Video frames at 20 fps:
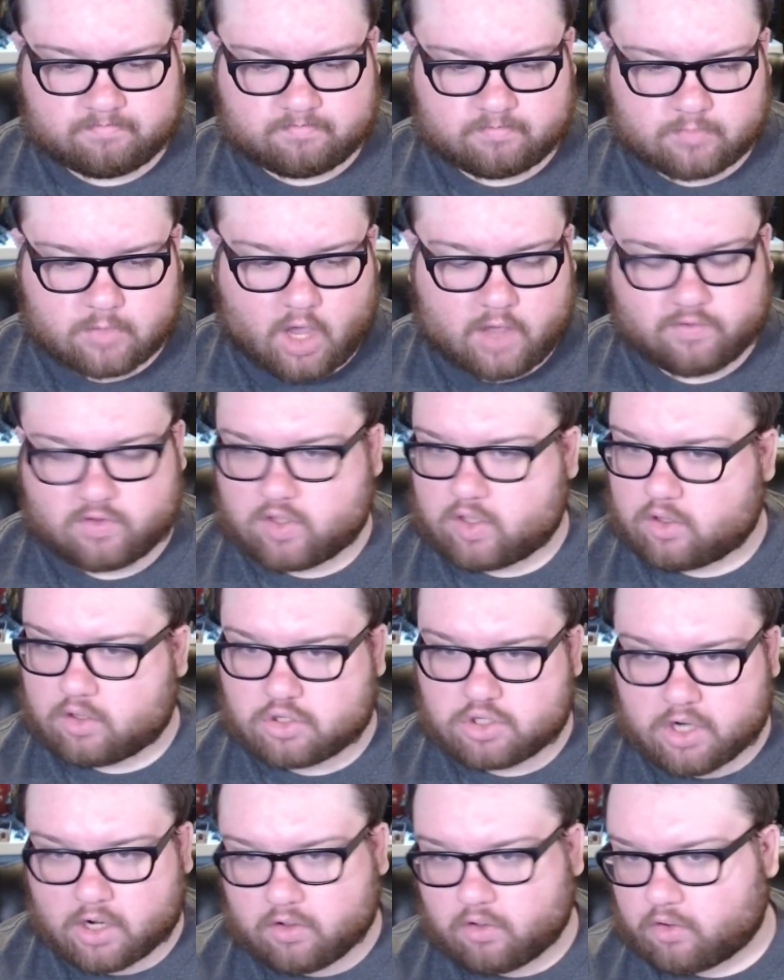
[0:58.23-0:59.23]
Obviously, you can
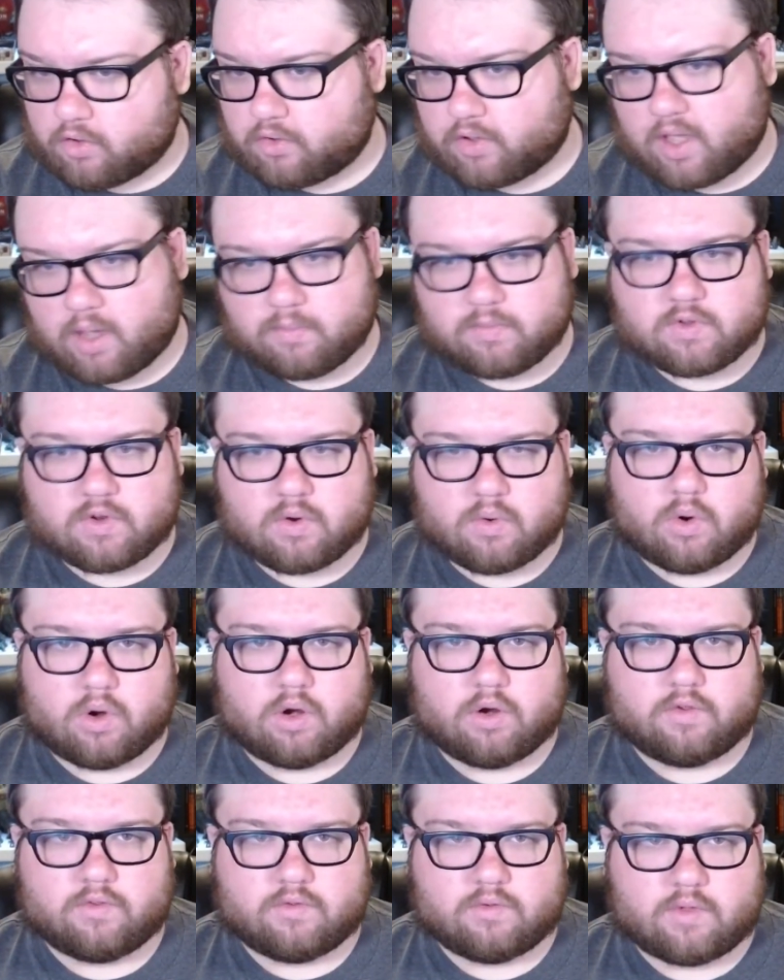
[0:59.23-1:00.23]
check local game
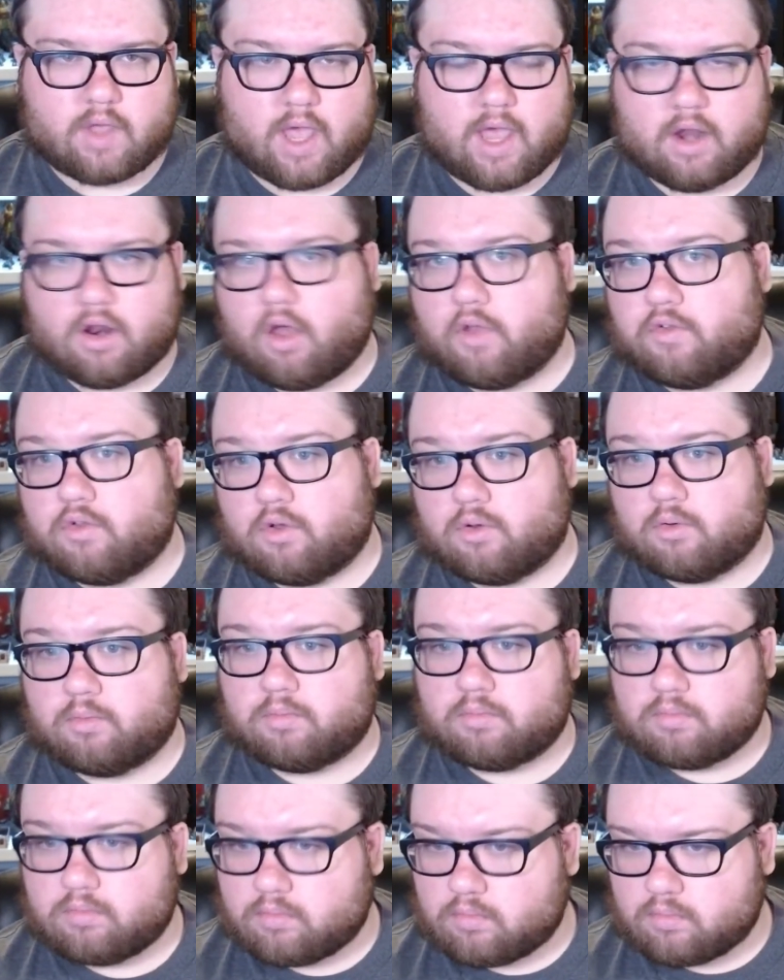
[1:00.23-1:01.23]
stores and also
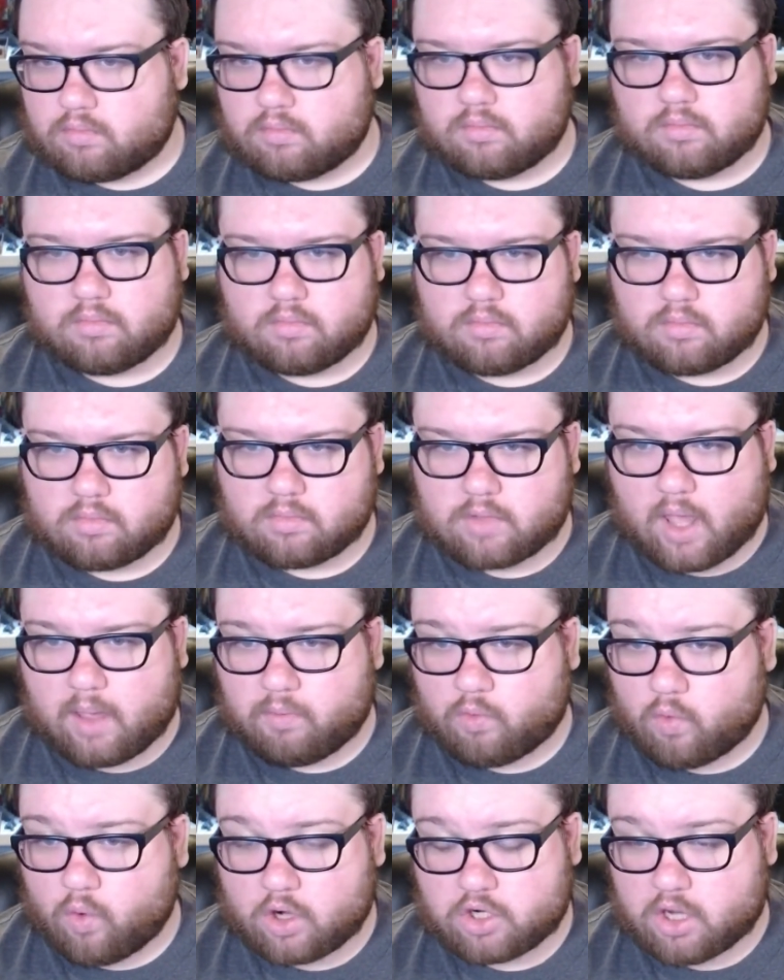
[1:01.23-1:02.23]
Games
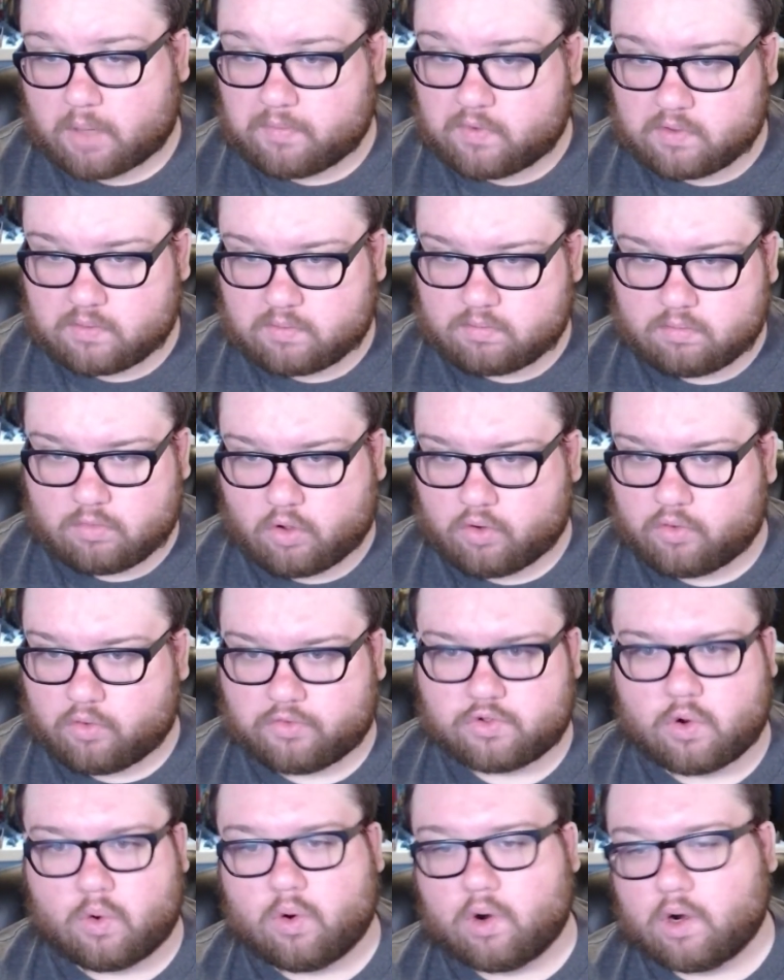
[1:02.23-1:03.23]
Workshop's local
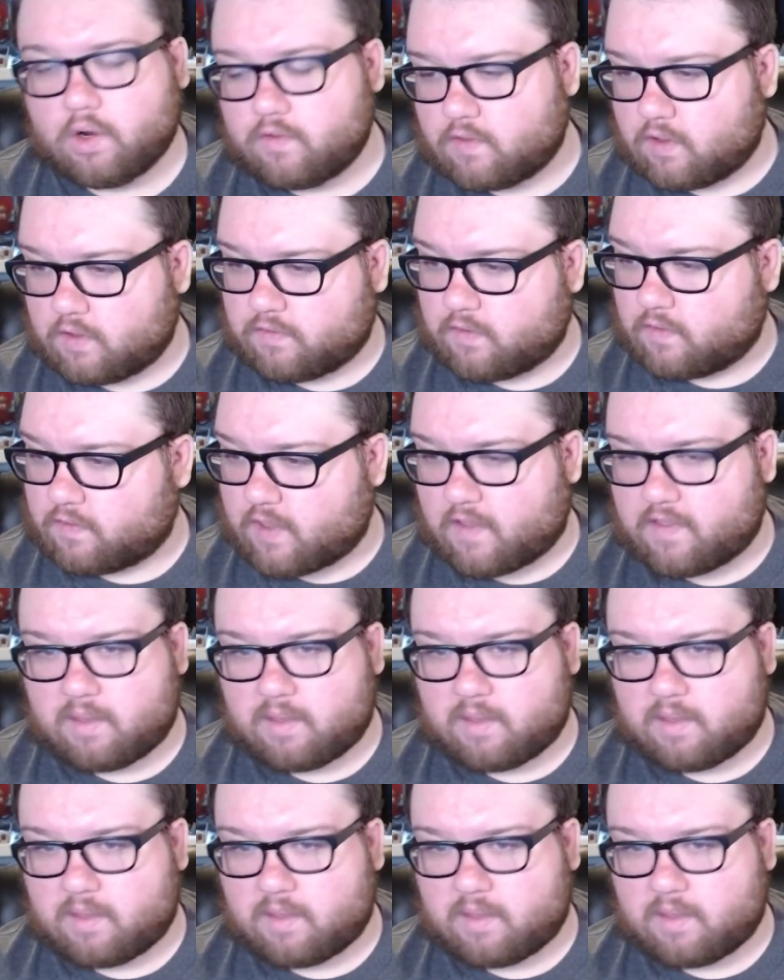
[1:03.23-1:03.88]
stores and things like that.